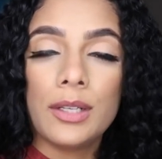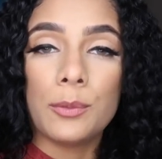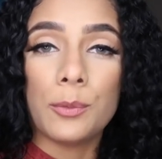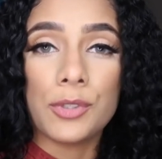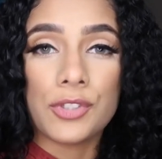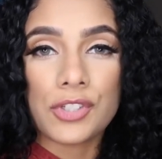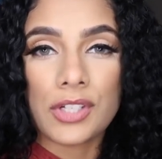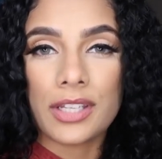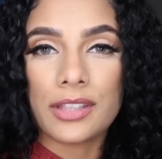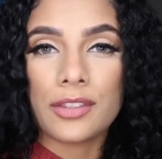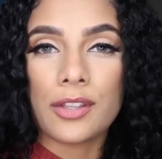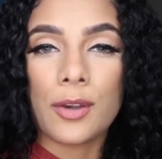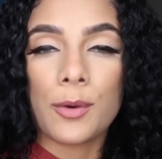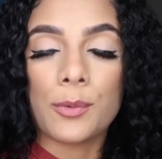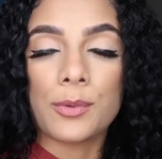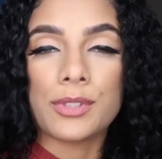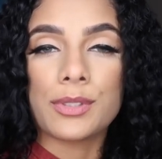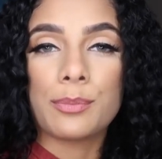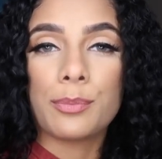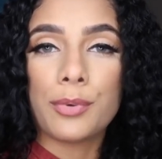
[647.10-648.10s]
which I
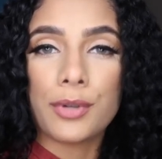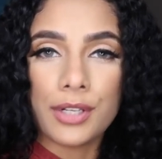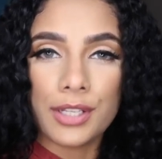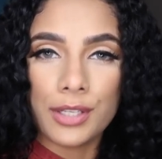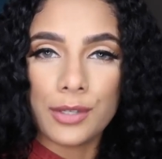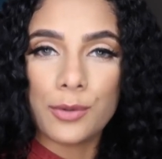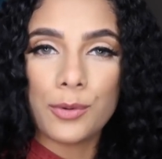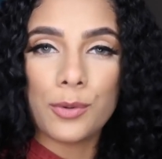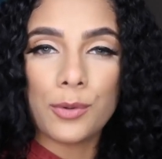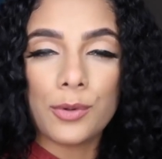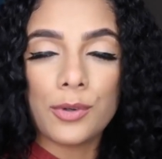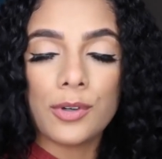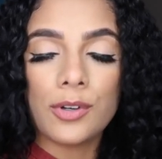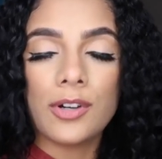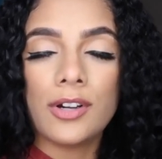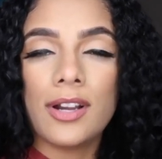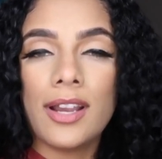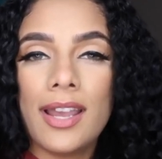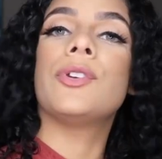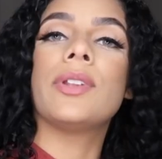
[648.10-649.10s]
thought was pretty
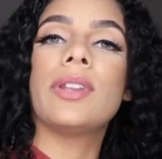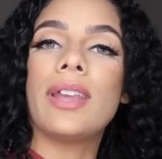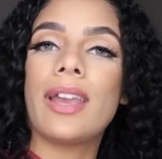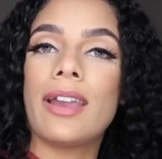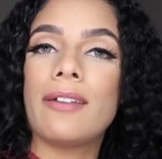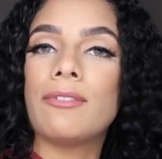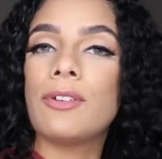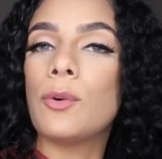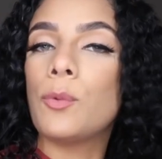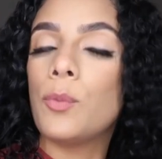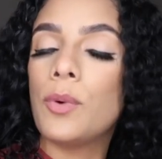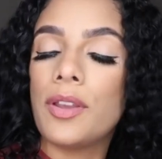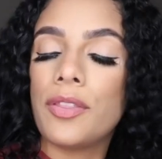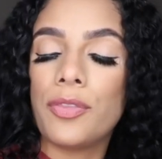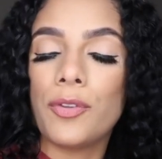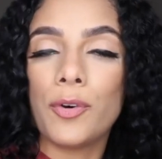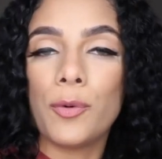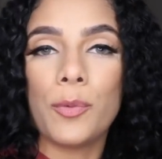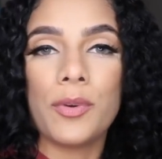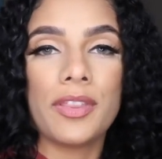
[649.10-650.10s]
cool. You can have it
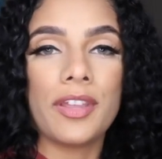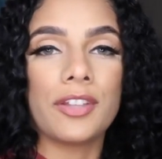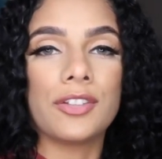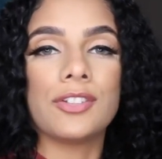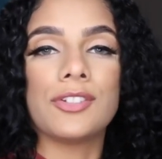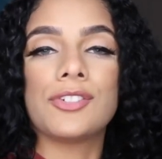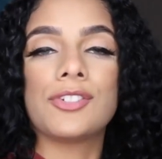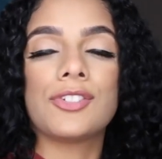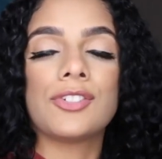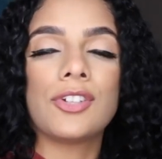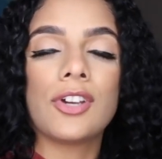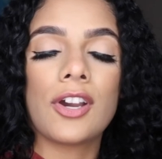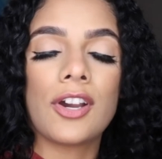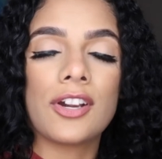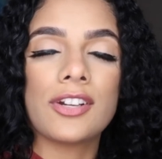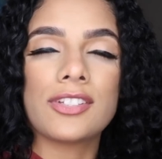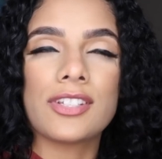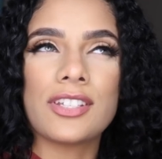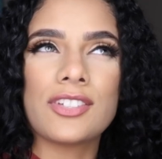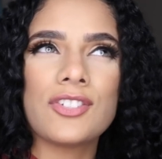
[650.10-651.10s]
with or without the
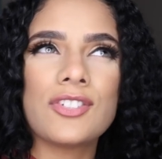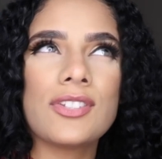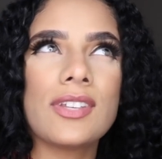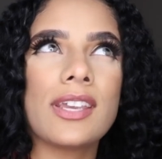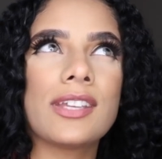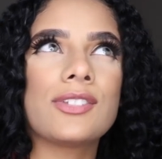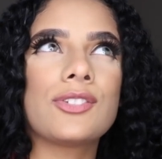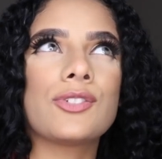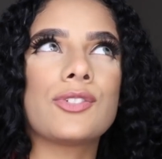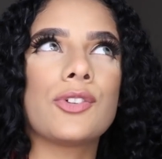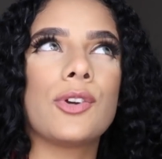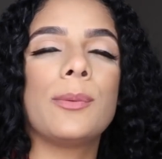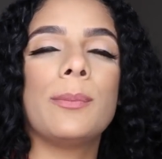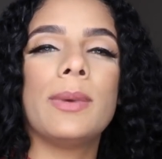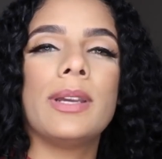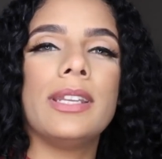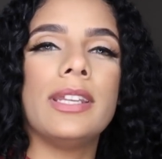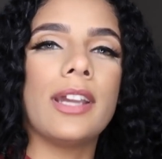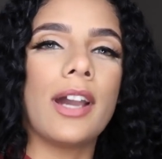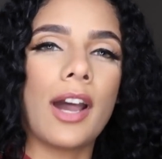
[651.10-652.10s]
stars. It just has so
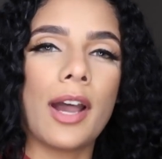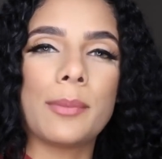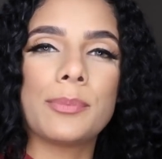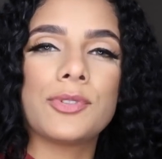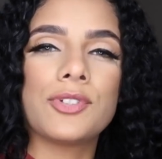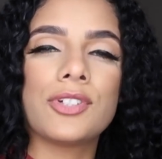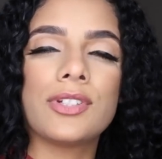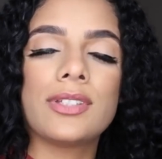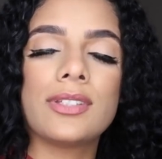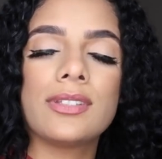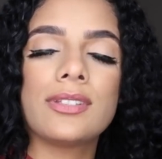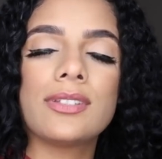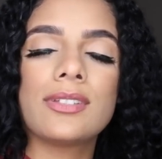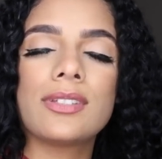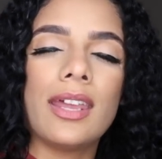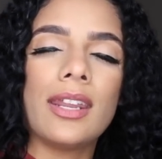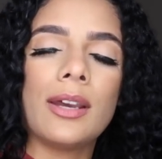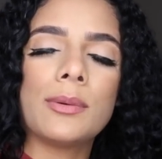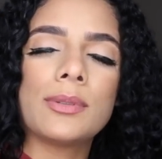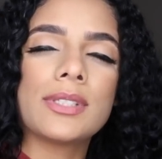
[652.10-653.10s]
many options.
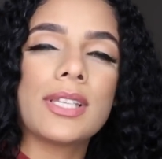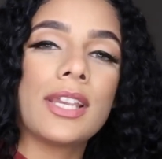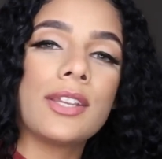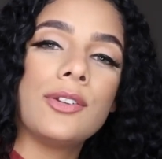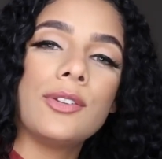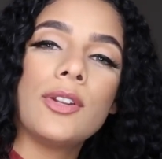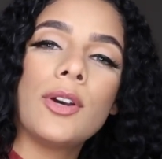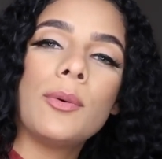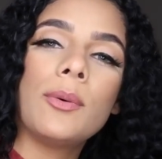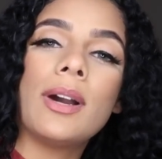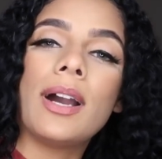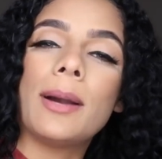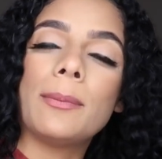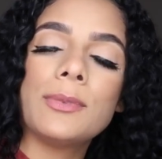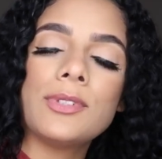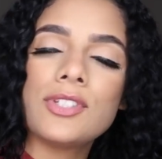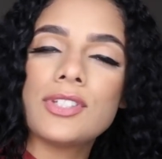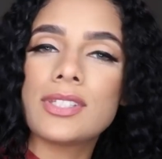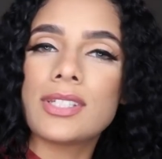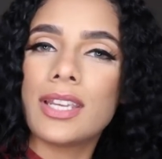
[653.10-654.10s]
And I was like, you know what? I'm
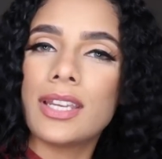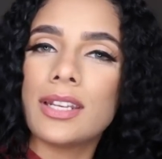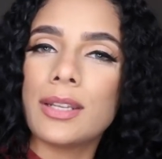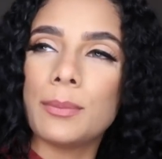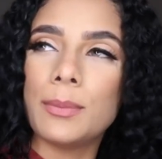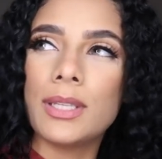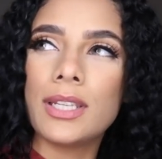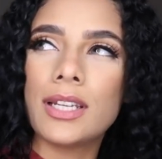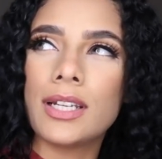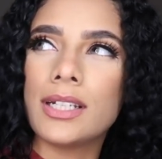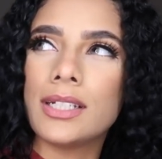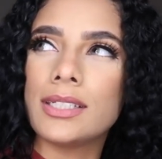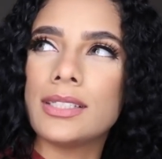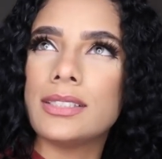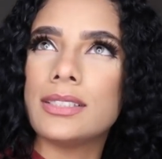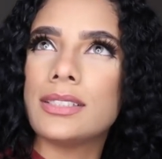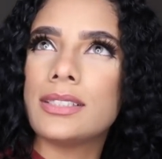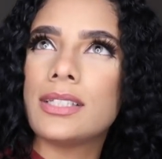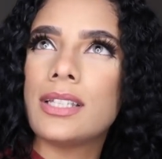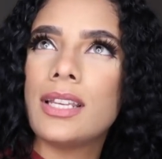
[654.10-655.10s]
gonna just get it
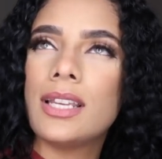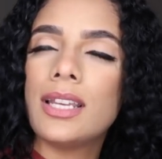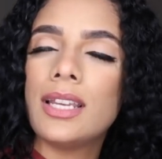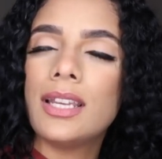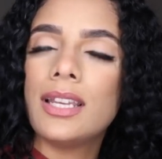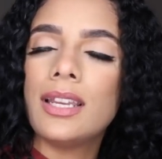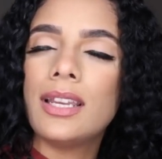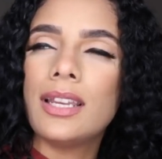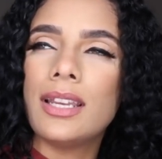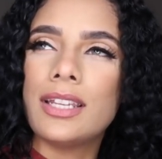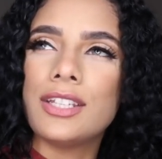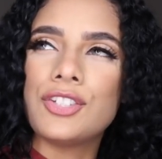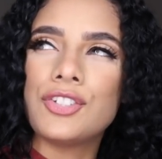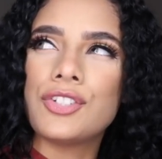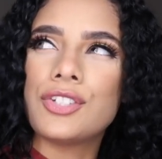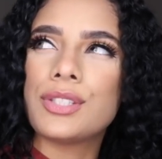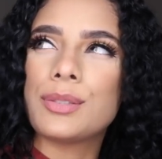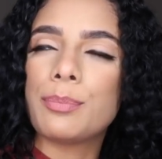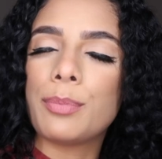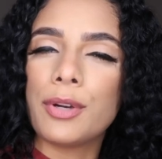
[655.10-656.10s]
because it's
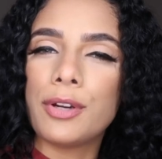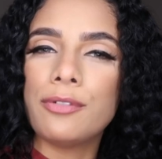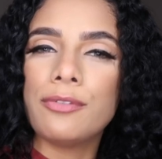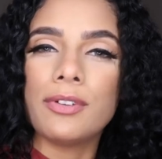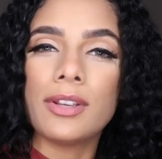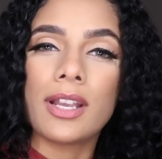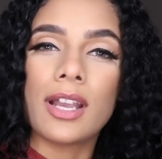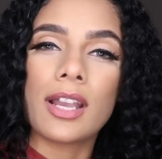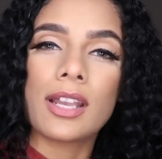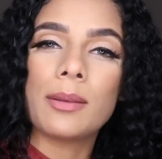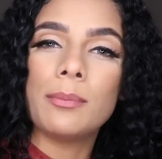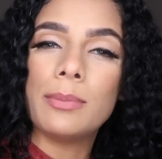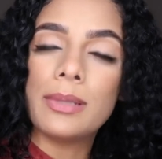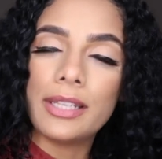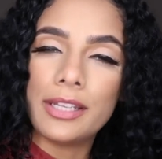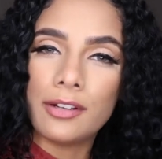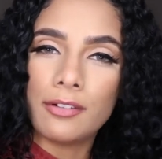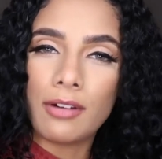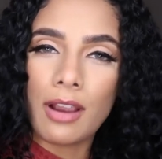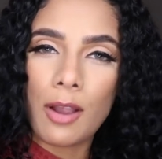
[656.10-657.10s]
just perfect. I can
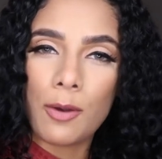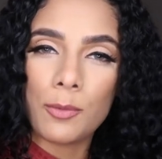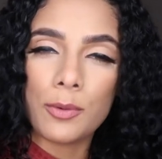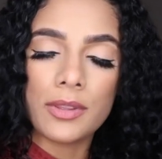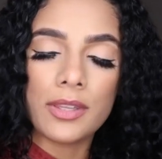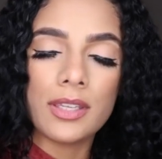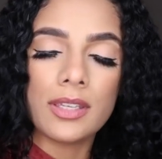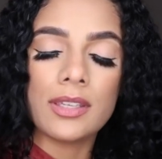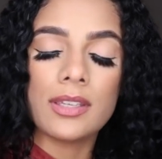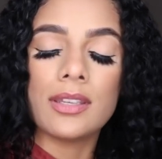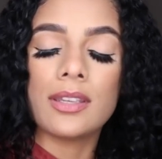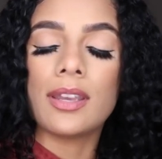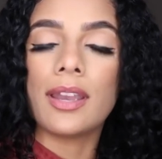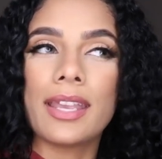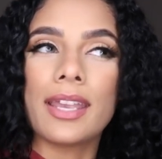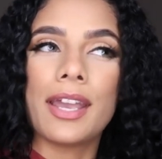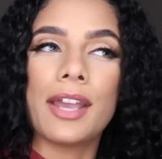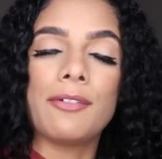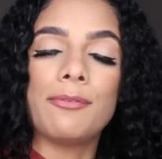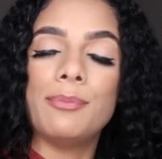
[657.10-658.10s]
play around with it,
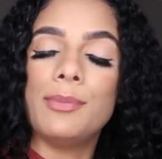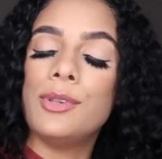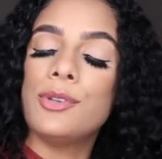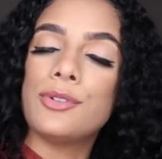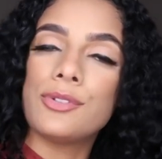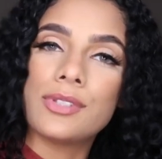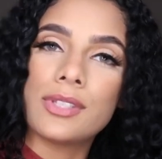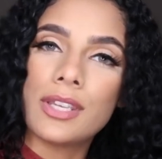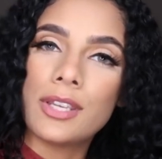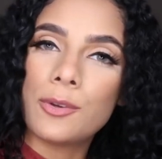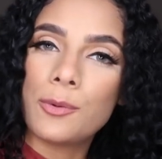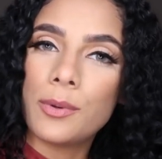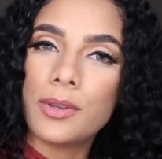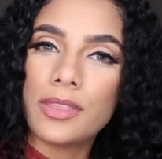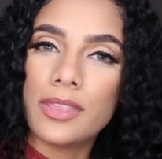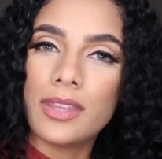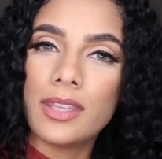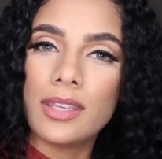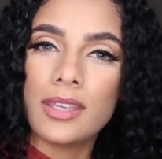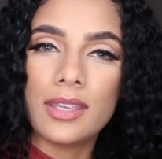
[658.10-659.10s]
have music
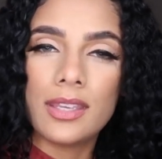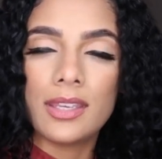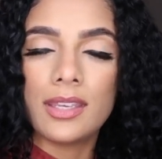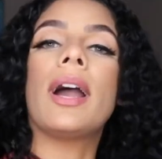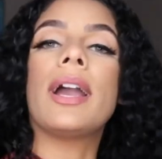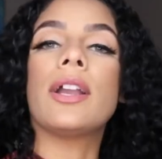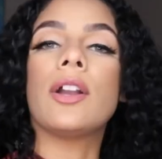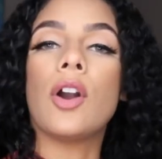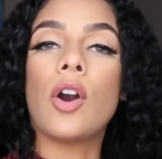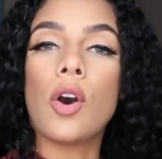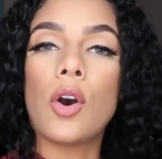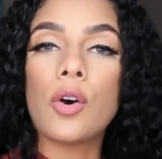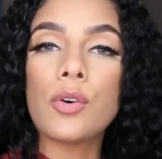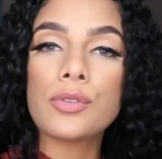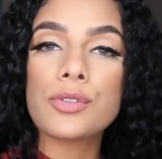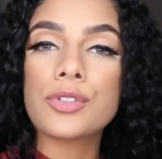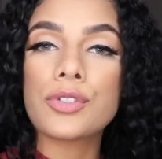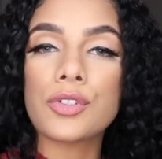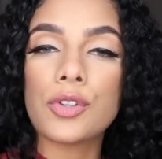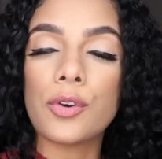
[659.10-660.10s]
with it. I
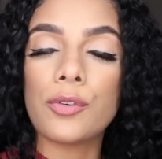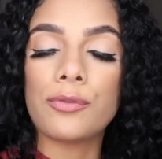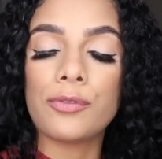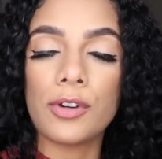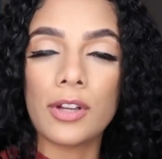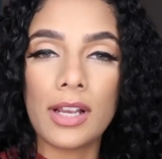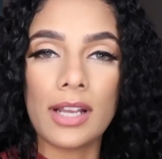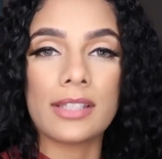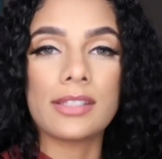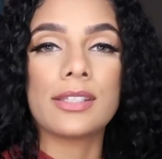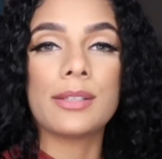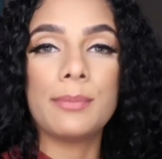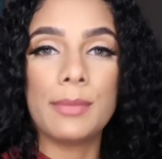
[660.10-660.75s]
also forgot to